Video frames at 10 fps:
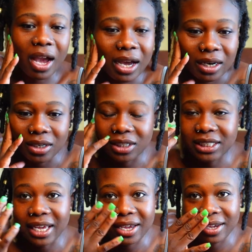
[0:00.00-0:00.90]
I gotta look
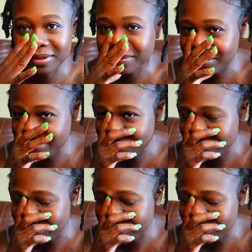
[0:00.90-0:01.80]
sad.
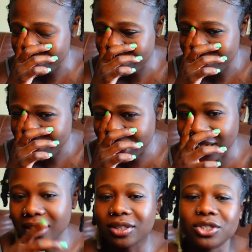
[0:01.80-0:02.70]
I
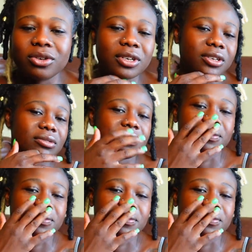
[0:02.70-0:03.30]
gotta look salty.